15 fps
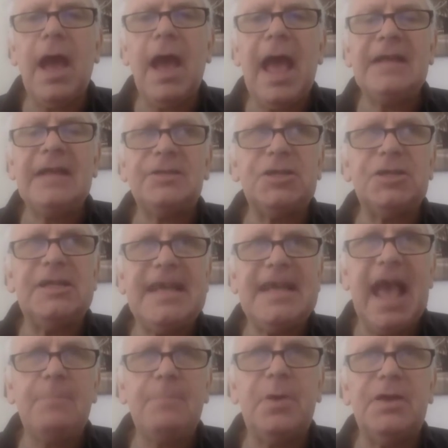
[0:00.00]
What
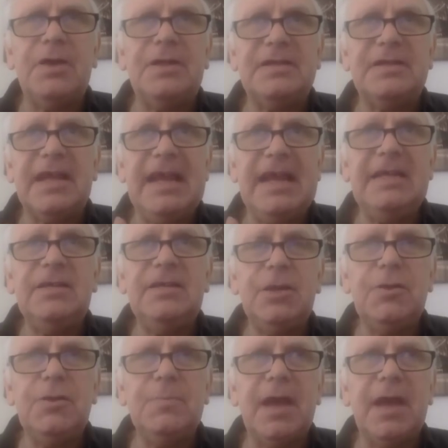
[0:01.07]
actually happened
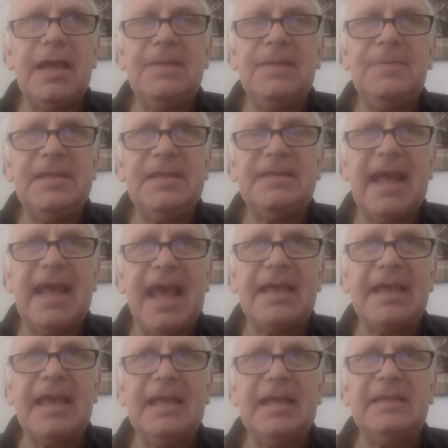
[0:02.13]
in Douma in the
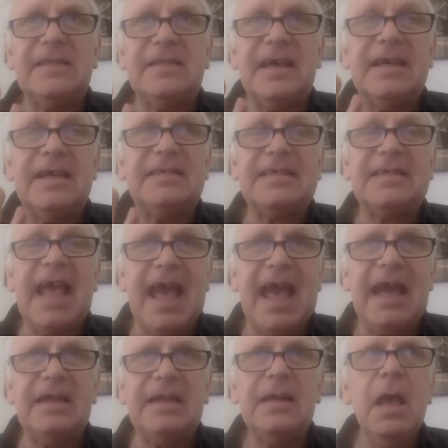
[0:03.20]
attack is that
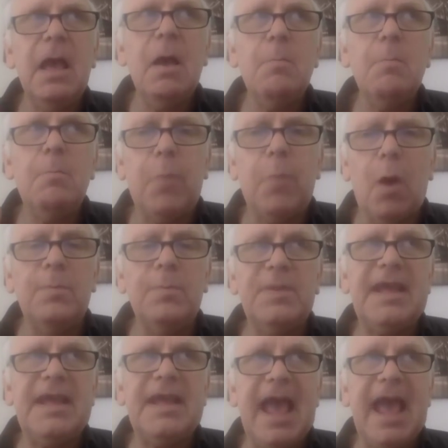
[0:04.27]
Assad
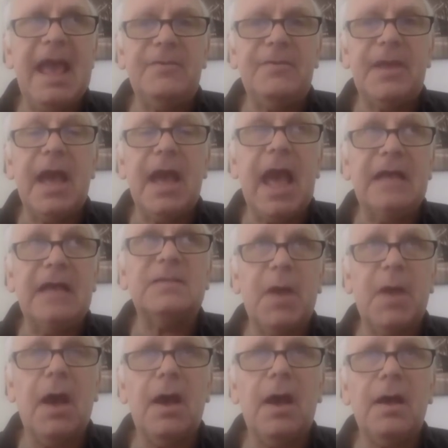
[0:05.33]
bombed the area
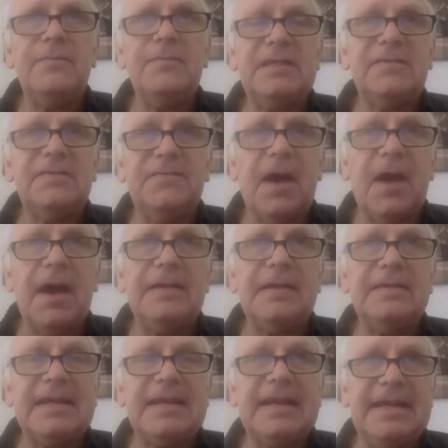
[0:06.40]
as part of his
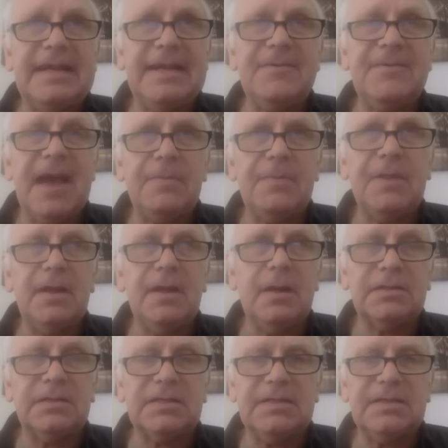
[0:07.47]
fight to clear out
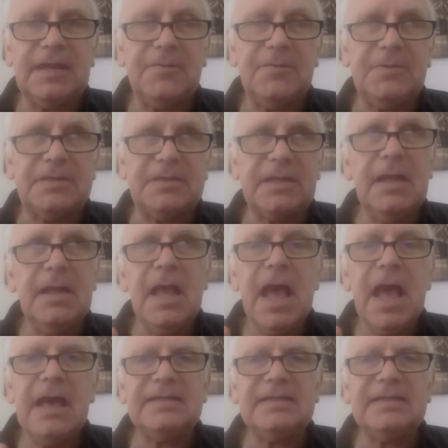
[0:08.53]
the last of the terrorists.